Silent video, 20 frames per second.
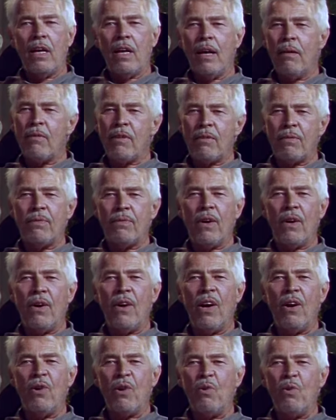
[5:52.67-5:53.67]
It was far
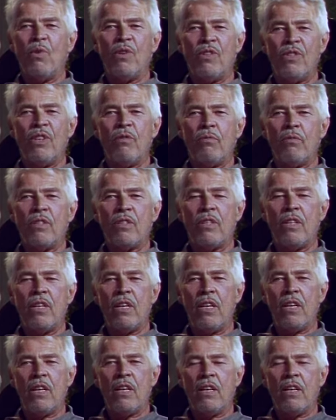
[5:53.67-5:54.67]
out. It was
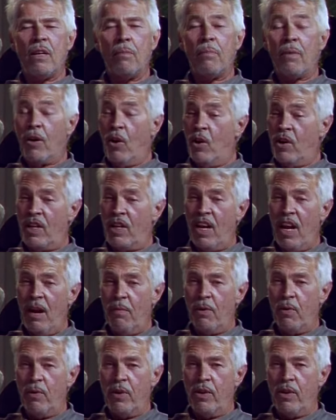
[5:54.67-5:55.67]
interesting, and but on
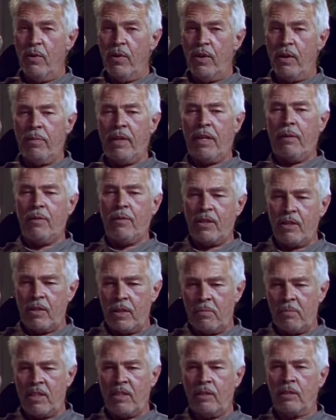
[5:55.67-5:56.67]
camera, when you're doing it,
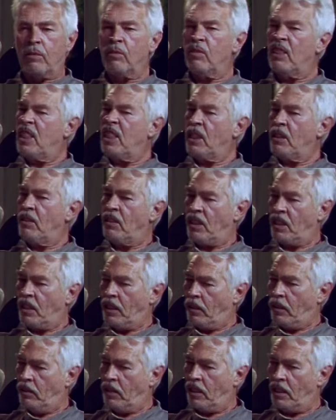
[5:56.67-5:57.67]
it would arouse in
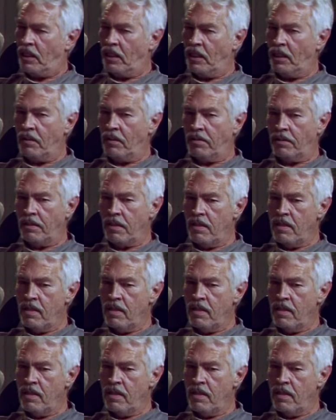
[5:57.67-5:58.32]
you, kind of,